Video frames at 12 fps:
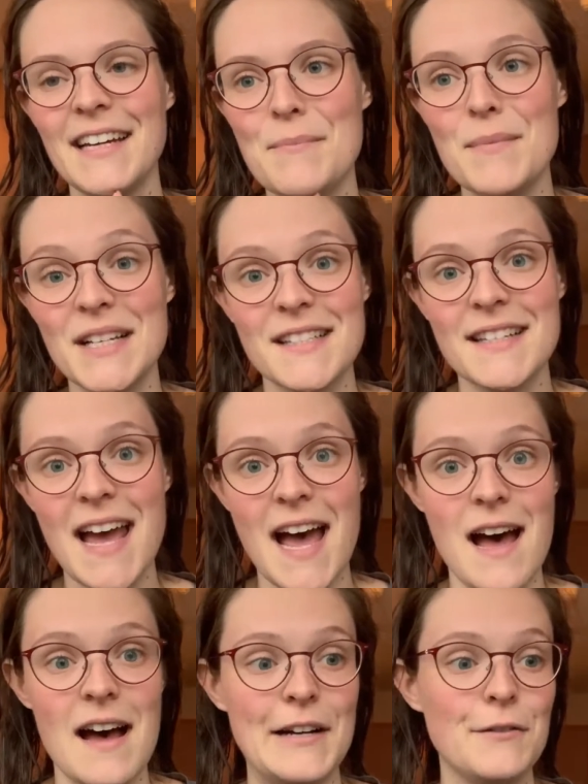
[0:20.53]

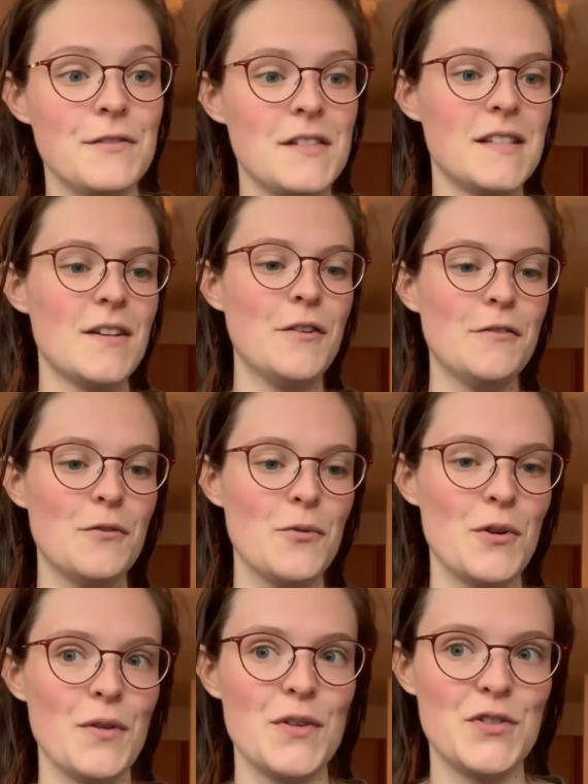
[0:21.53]
must-haves
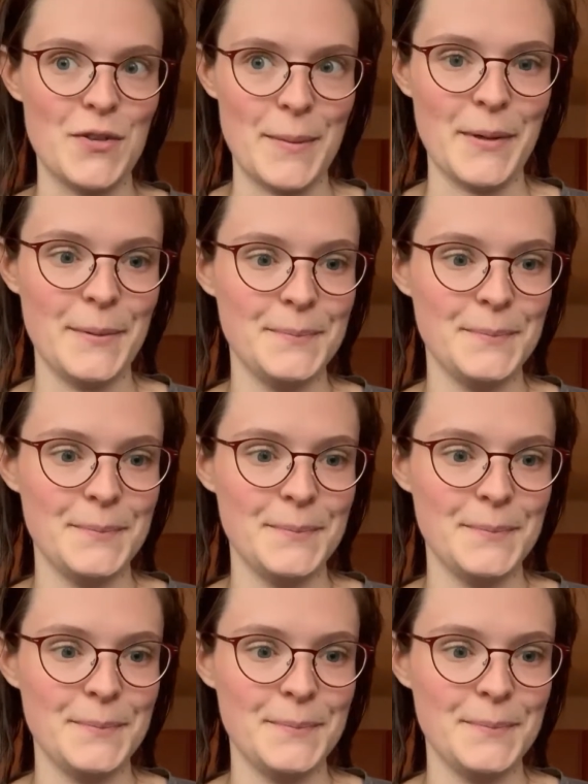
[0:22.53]
for the trip.